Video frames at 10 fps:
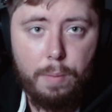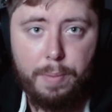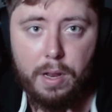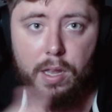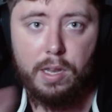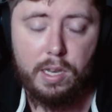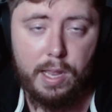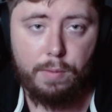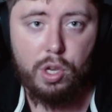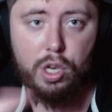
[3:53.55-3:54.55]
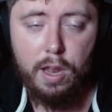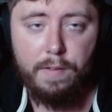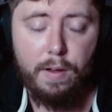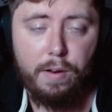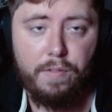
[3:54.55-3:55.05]
because they will
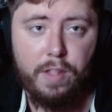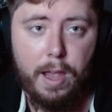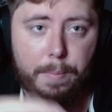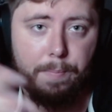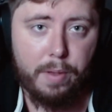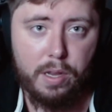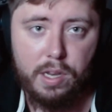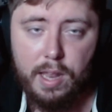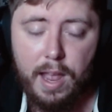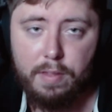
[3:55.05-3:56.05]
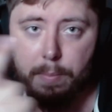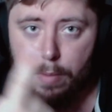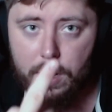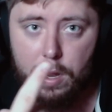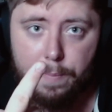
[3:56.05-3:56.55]
snuff out our flame because they have the
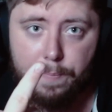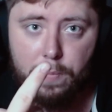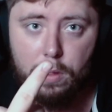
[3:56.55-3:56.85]
media